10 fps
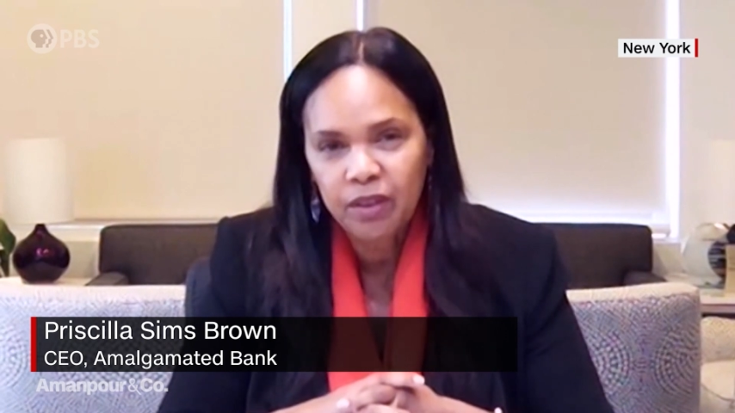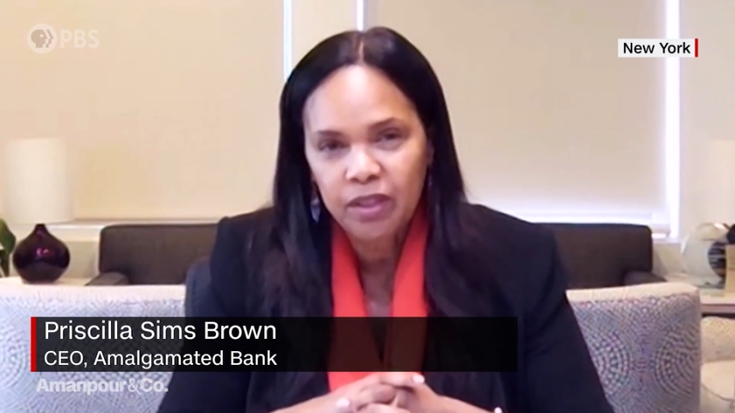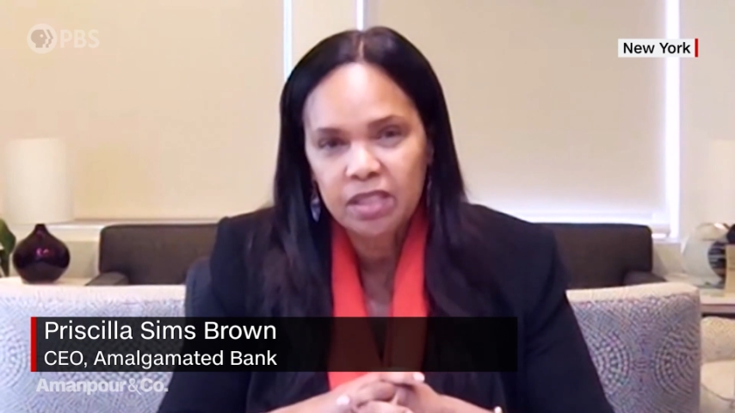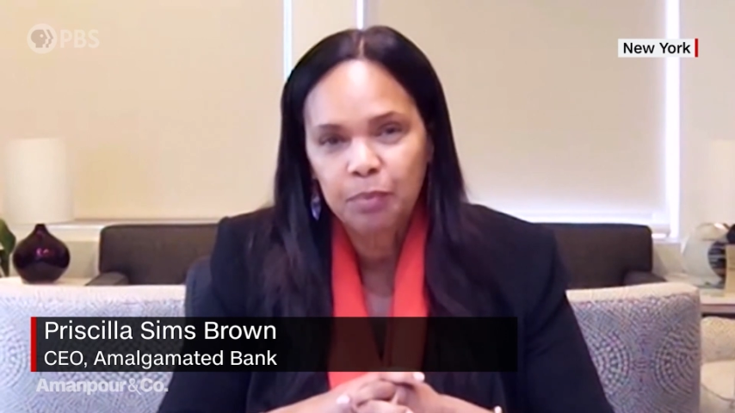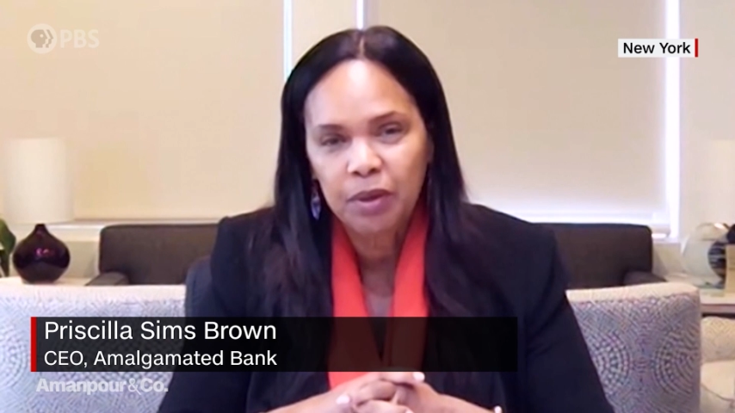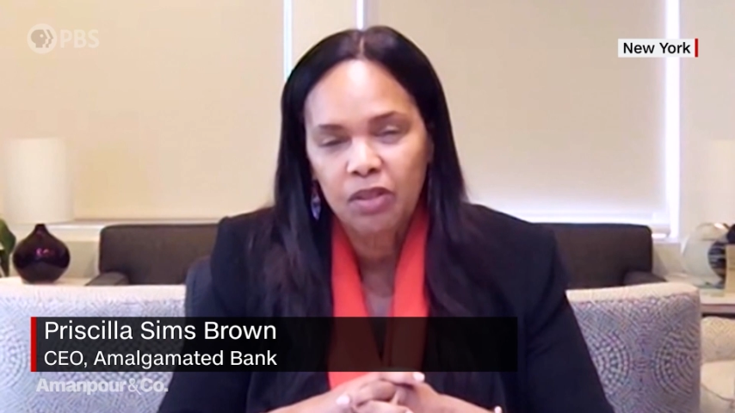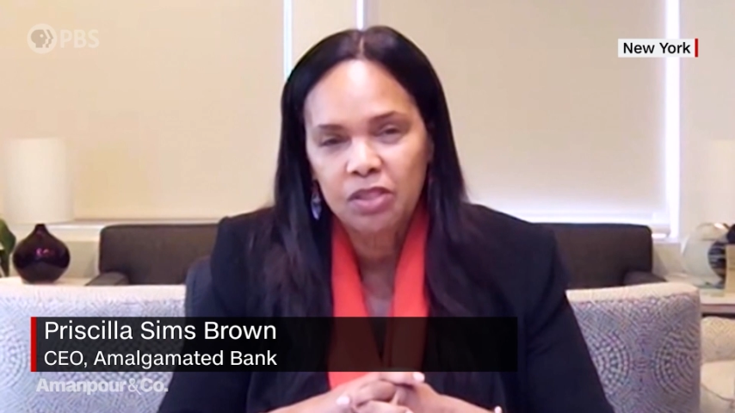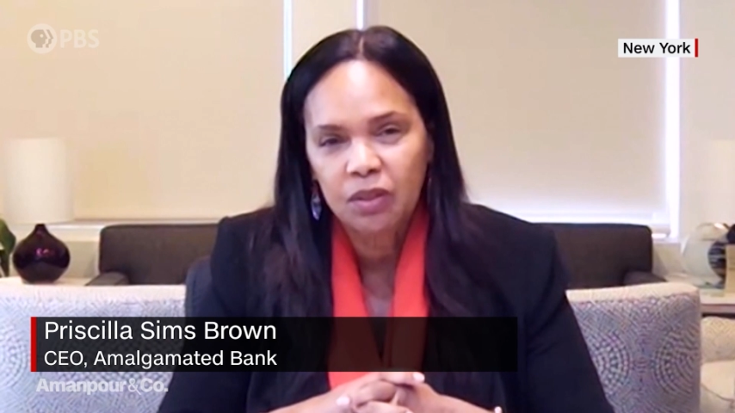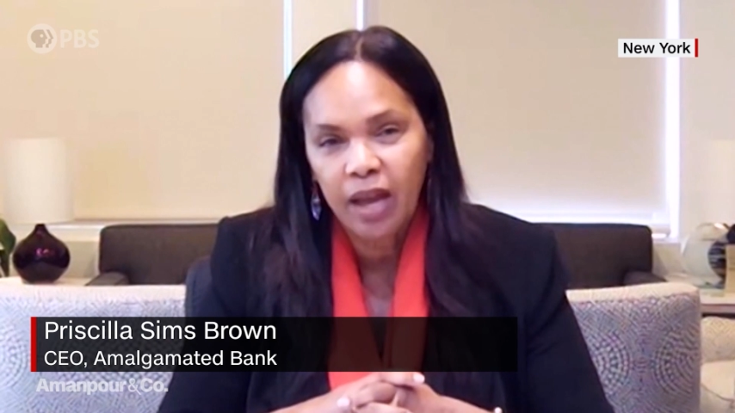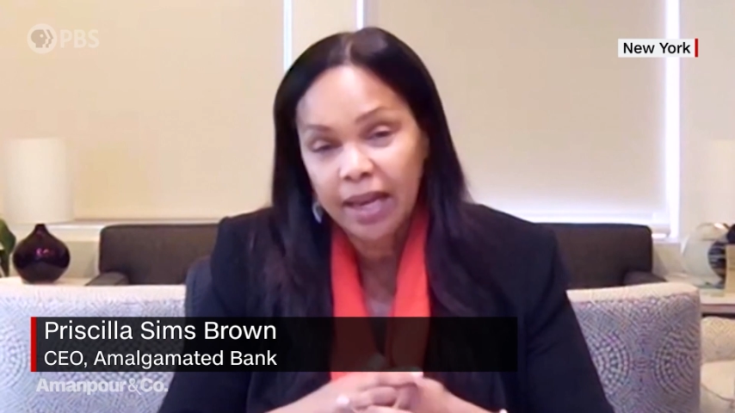but also
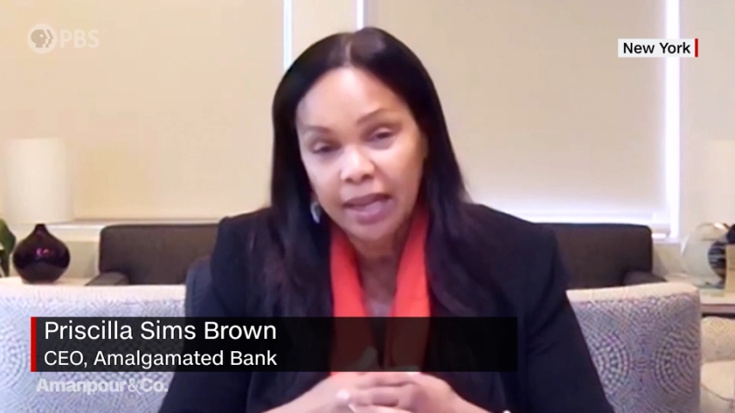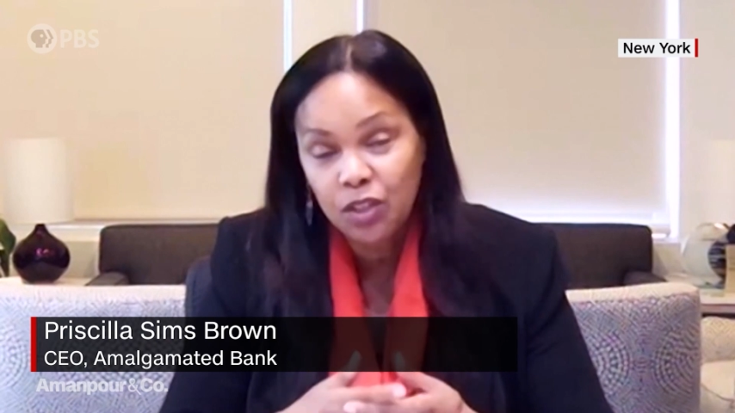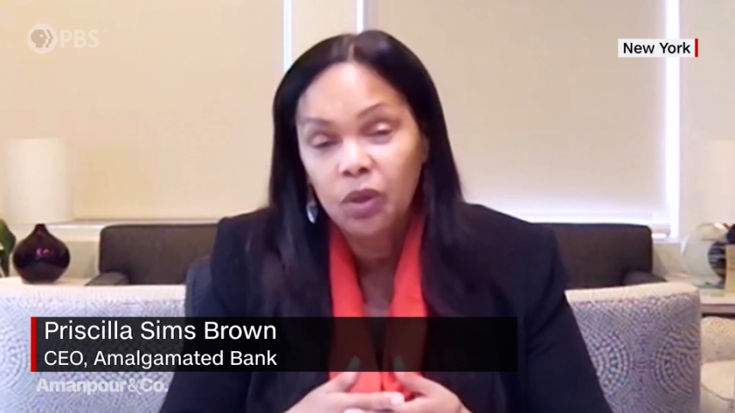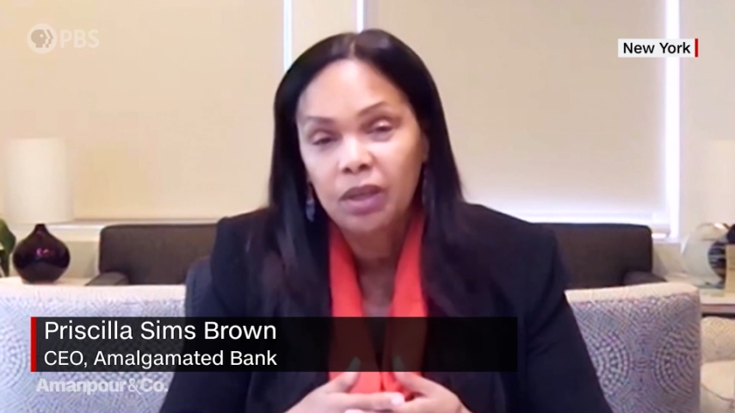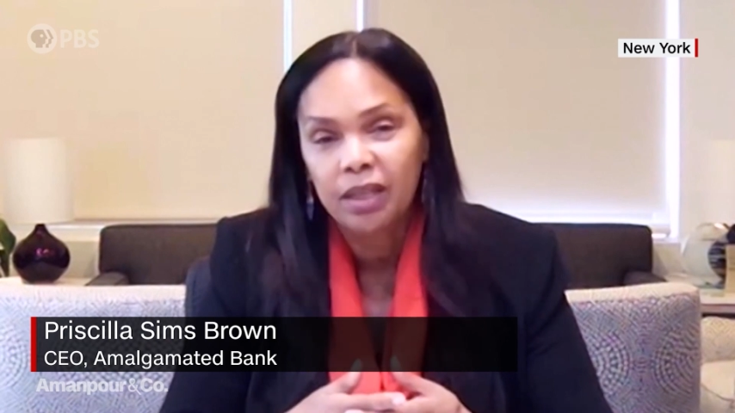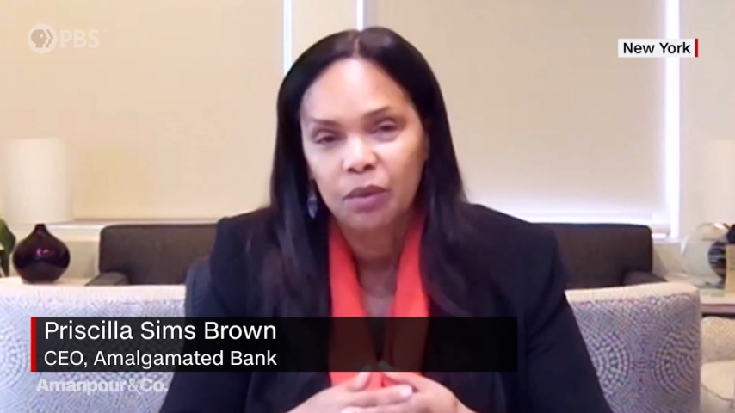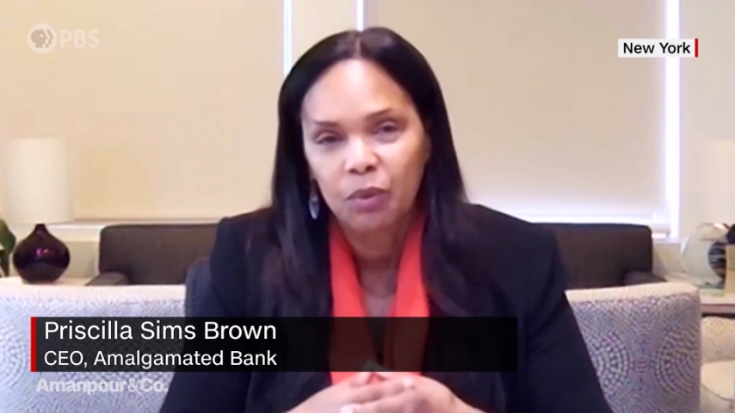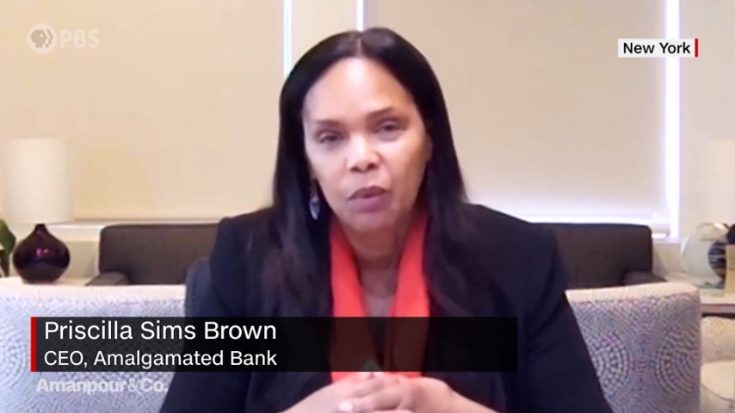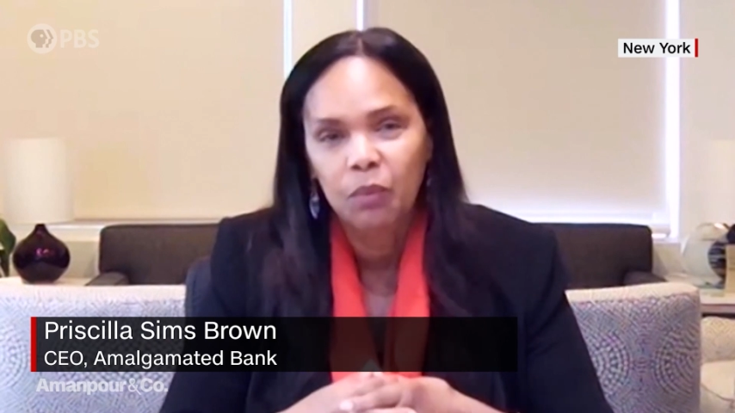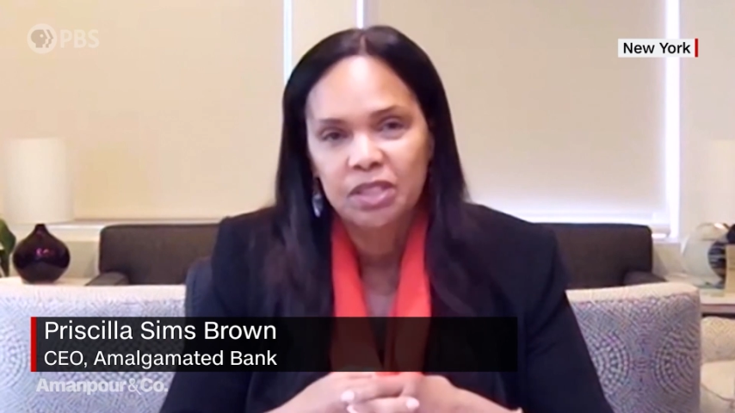anecdotally what we're
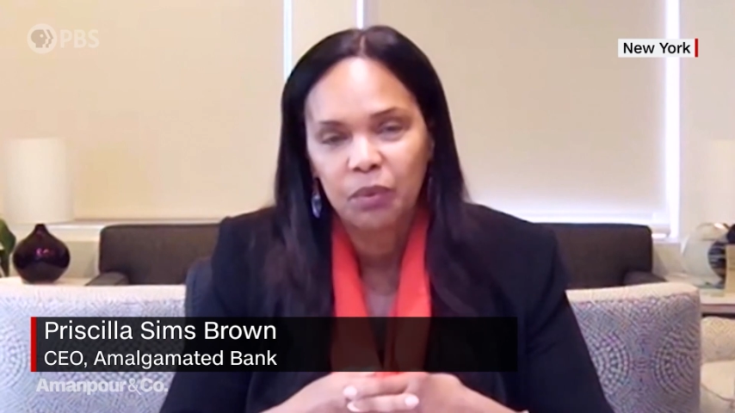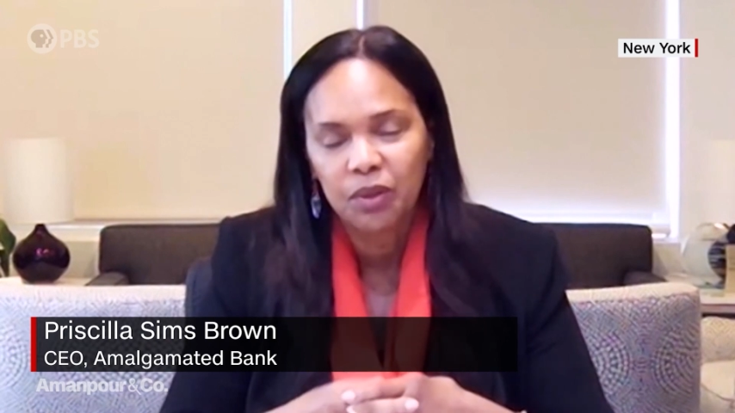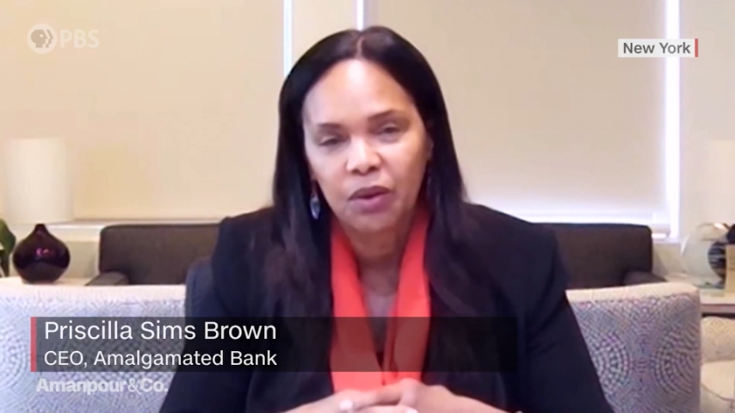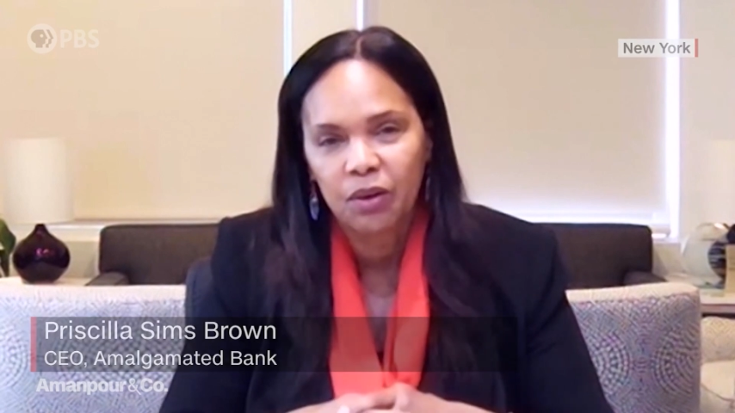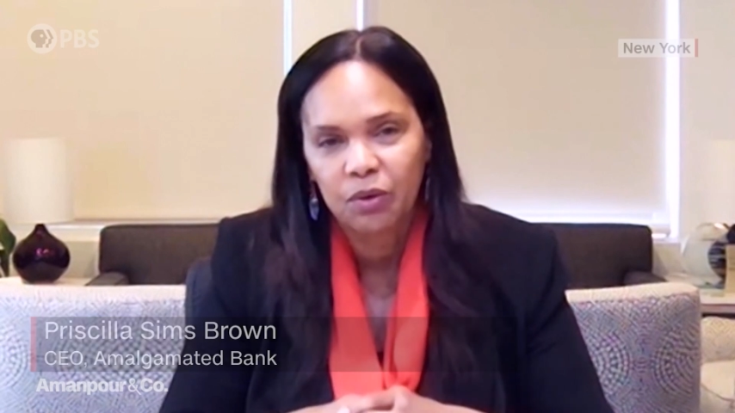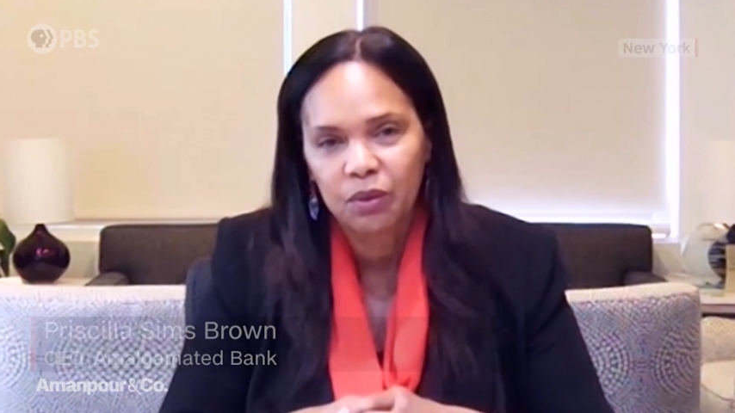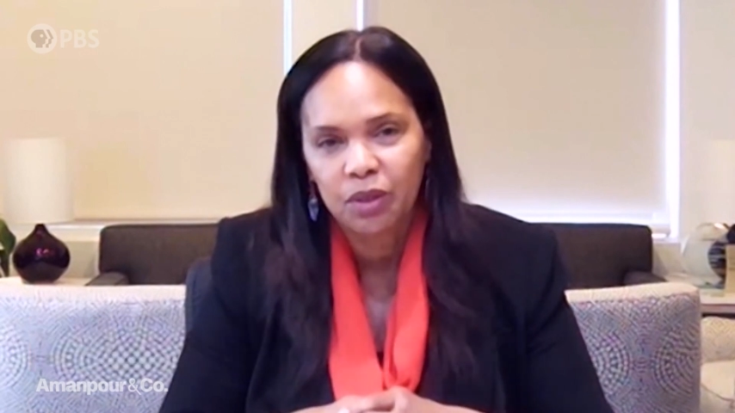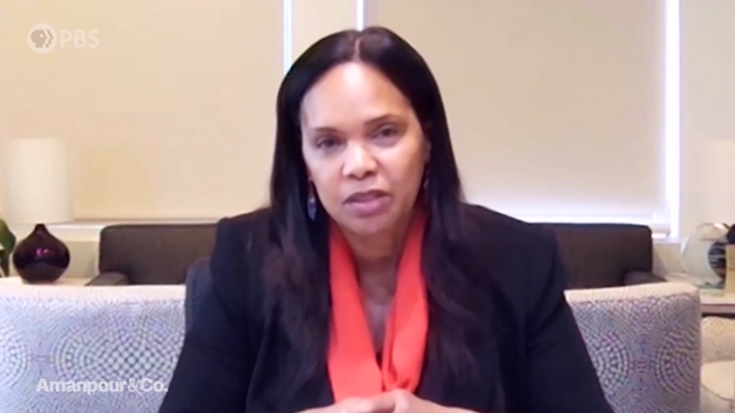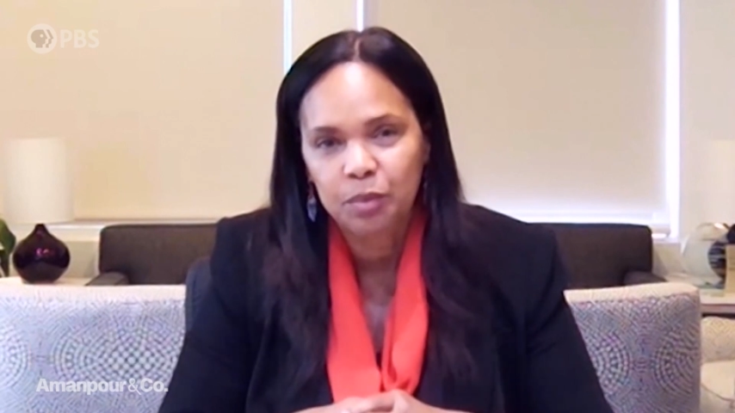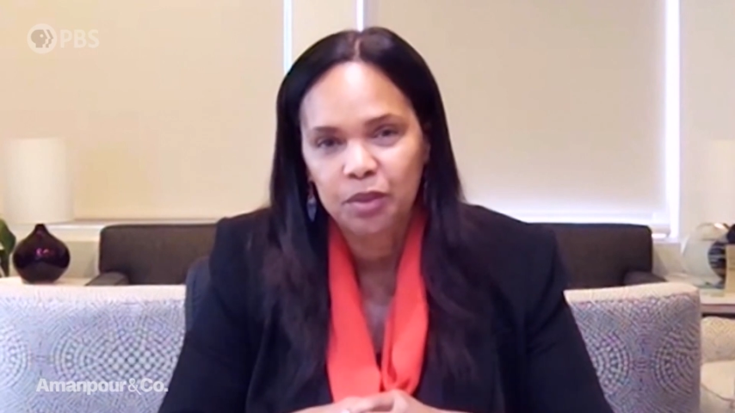seeing with our own
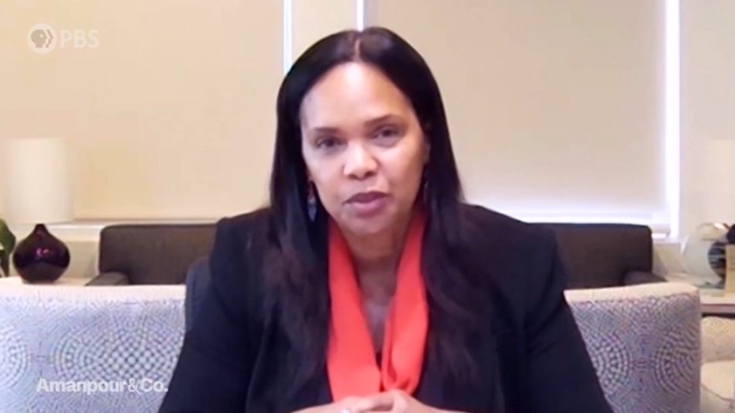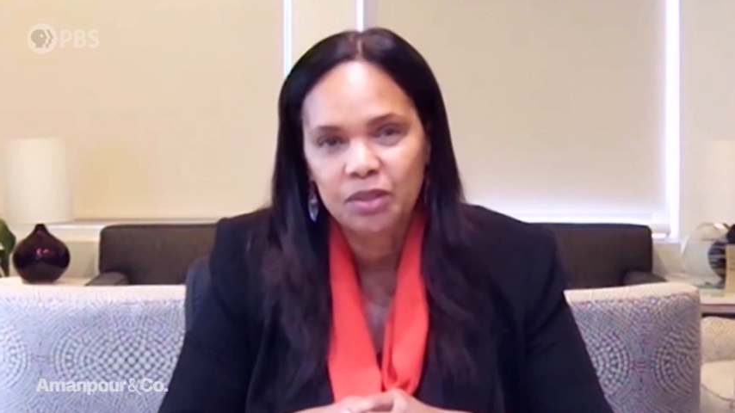customers.